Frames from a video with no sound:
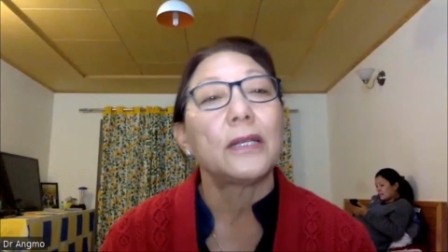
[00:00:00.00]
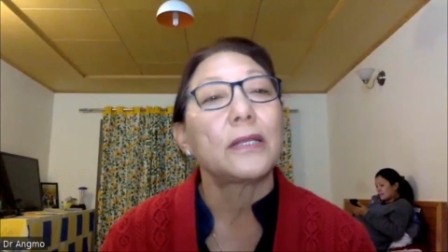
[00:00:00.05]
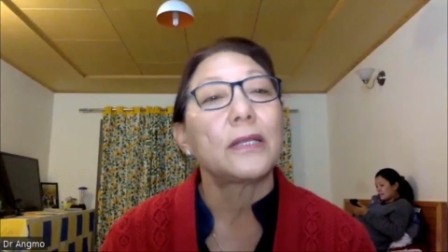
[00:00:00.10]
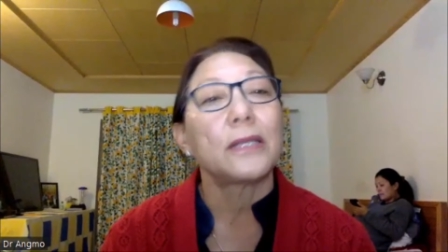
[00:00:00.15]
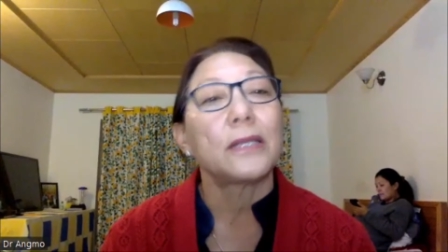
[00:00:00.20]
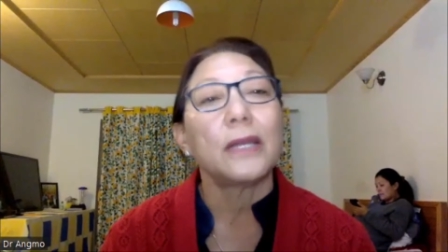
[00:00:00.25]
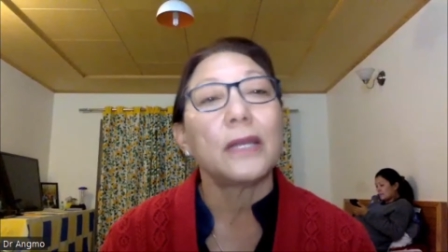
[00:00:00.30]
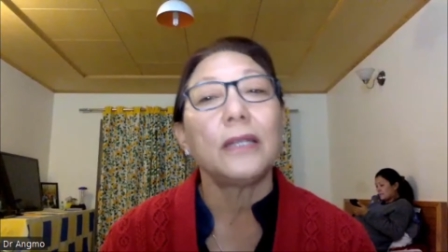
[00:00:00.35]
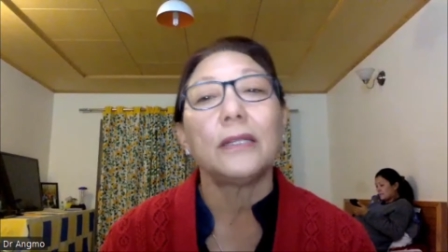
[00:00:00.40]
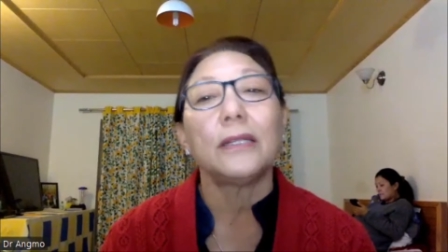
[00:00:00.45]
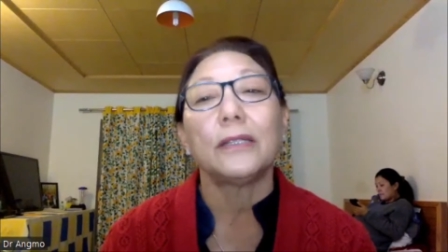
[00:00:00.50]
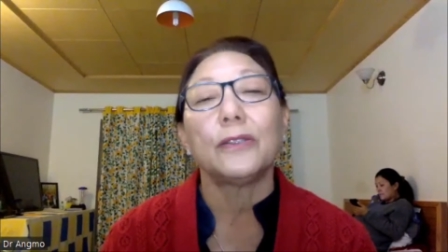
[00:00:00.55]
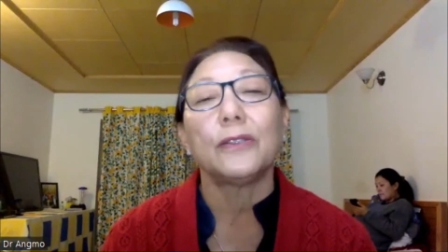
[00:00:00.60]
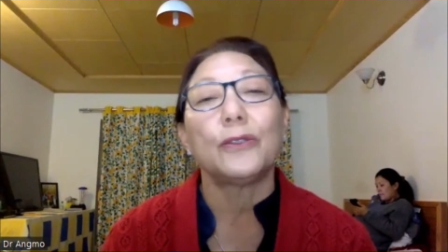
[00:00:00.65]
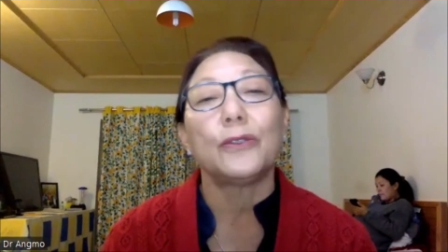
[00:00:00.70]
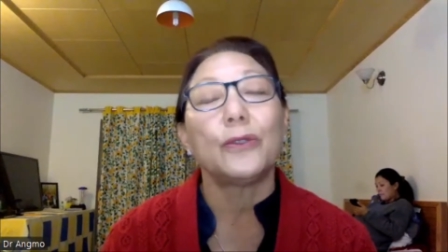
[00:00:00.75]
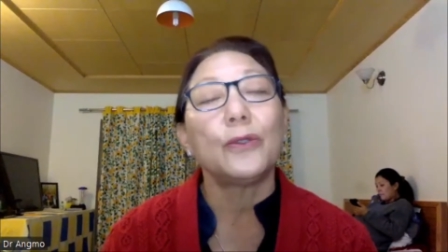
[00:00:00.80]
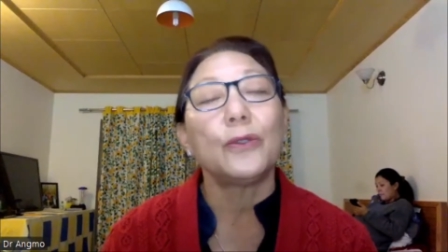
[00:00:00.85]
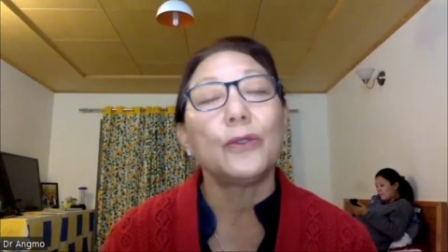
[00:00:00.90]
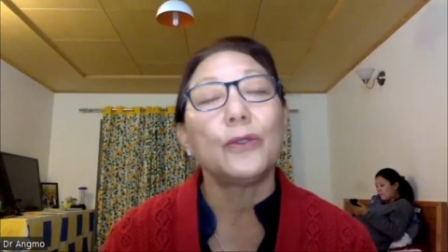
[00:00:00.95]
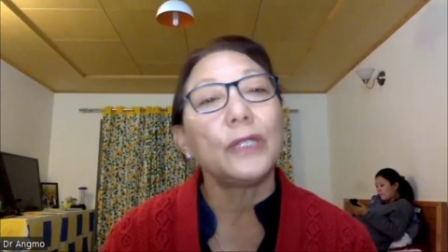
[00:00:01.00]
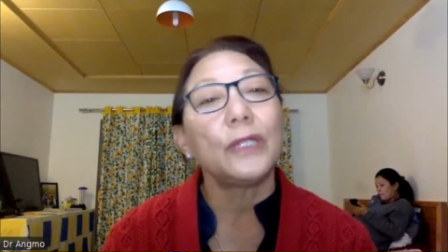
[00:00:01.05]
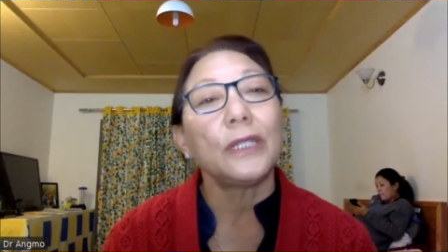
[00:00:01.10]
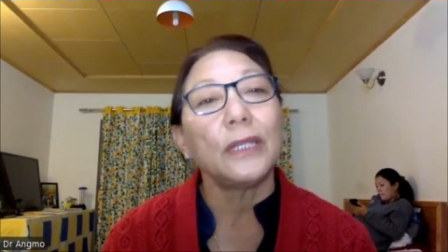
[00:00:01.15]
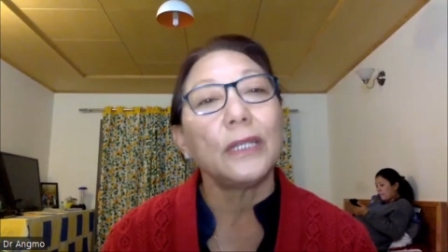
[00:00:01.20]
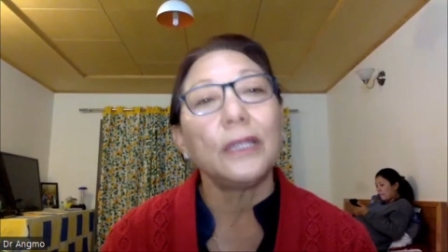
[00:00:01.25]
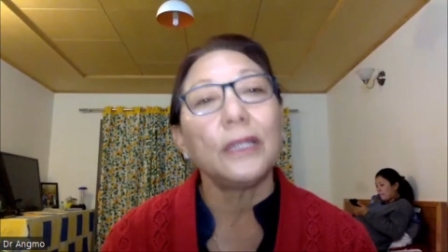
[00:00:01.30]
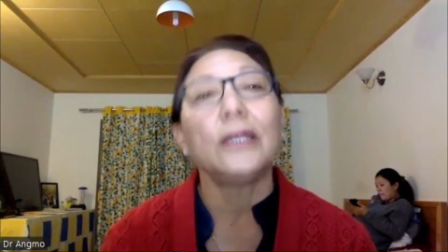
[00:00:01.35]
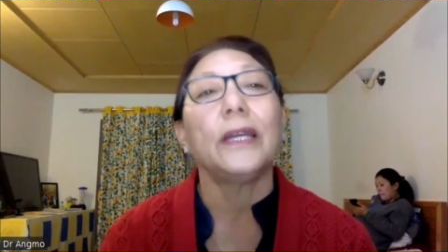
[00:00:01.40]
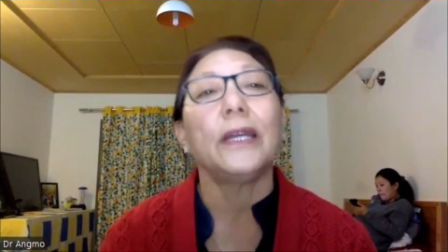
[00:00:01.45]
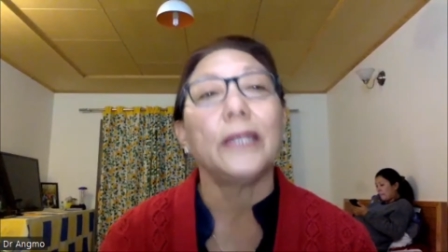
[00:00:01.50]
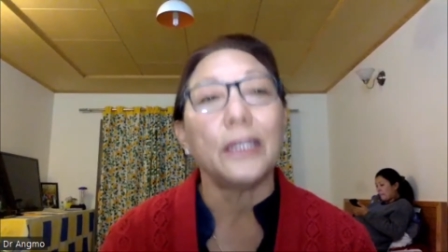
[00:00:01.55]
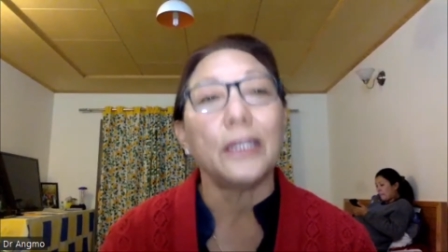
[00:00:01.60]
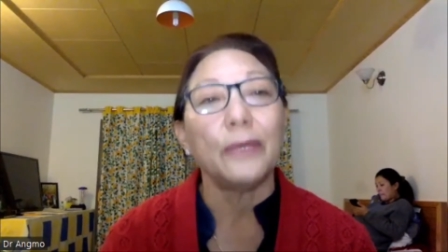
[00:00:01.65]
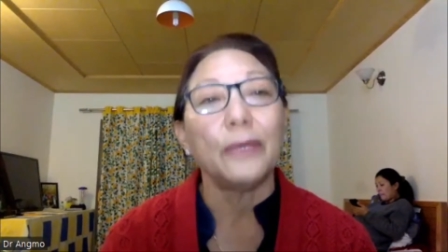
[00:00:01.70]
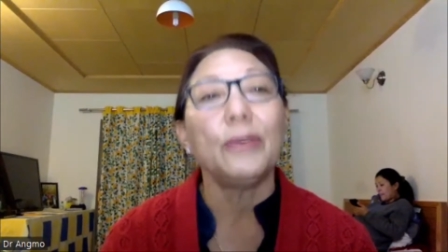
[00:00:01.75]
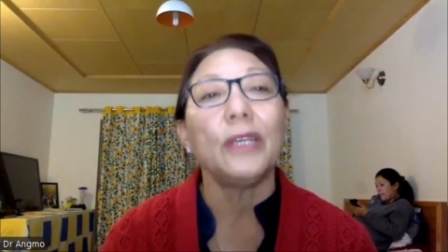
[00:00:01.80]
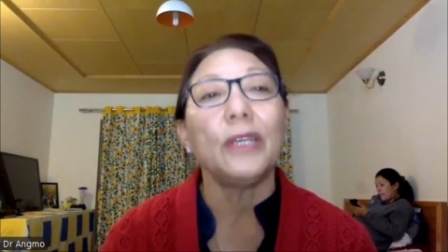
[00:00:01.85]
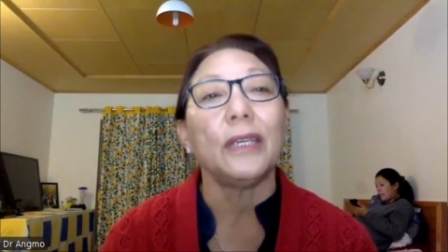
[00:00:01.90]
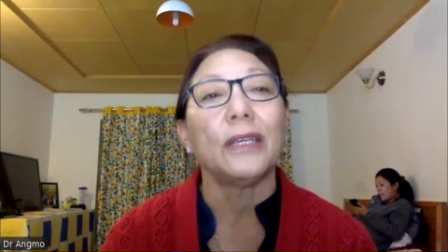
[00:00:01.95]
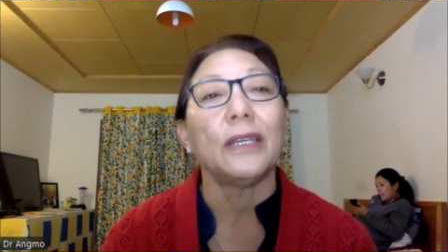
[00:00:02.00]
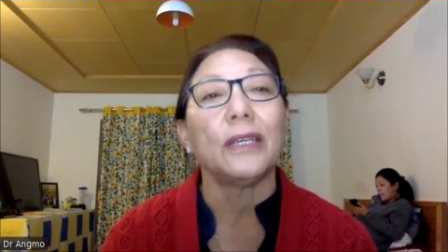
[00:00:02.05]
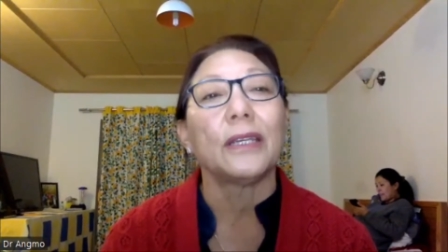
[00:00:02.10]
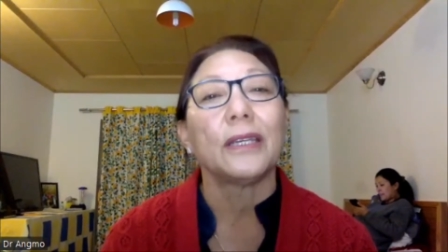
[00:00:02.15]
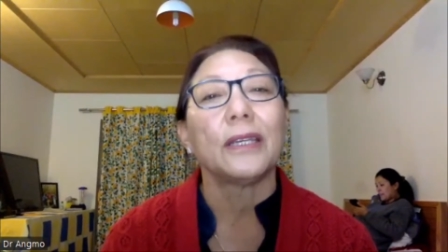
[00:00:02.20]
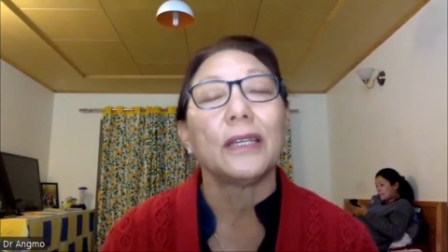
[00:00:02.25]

son, don't kill the enemy.